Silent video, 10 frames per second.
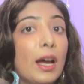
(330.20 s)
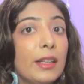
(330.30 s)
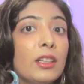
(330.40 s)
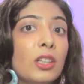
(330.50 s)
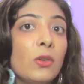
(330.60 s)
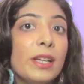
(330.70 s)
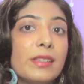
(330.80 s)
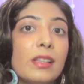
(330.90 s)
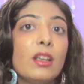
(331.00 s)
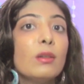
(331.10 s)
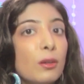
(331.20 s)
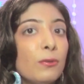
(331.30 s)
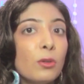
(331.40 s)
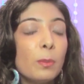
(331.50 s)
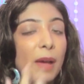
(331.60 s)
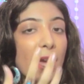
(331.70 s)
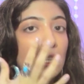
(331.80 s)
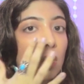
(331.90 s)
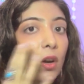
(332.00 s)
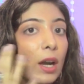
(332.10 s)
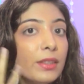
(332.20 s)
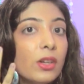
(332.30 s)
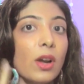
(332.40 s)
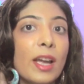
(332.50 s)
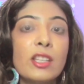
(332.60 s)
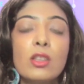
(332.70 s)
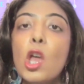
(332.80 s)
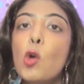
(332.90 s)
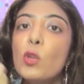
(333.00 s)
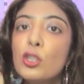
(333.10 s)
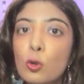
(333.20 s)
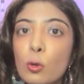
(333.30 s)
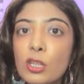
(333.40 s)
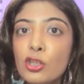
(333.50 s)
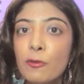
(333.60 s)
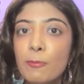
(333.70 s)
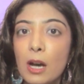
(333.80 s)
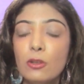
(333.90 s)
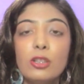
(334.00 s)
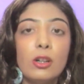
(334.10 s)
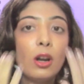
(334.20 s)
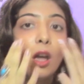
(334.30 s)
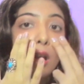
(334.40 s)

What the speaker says: Another reason, if you pack your under eyes with too much of powder,